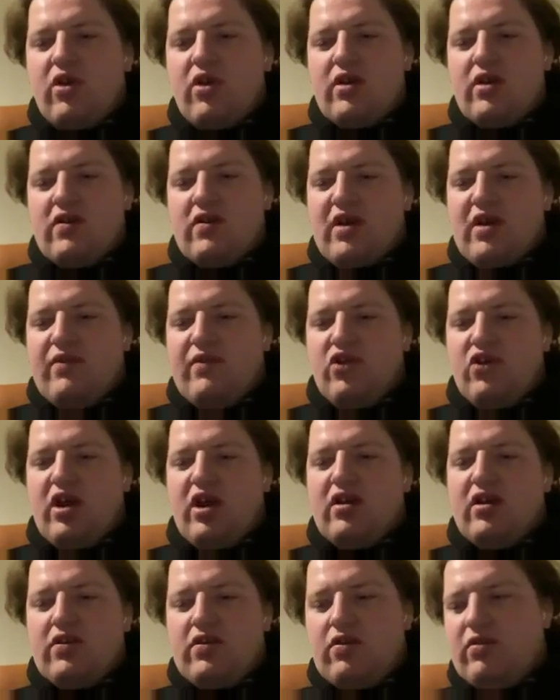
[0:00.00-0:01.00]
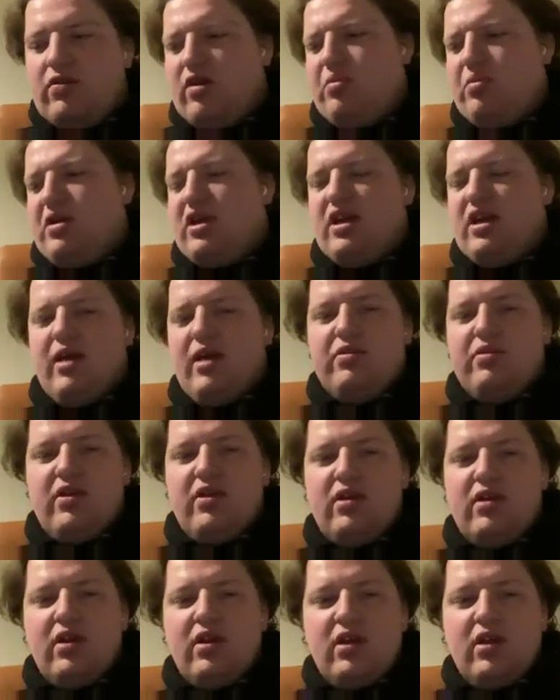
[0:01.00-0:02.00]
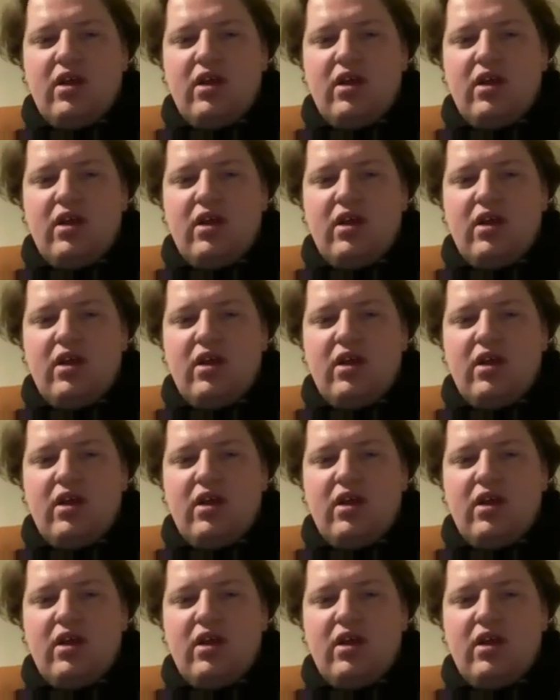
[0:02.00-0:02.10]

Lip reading: congrats to Dav Jenkins as well, being captain.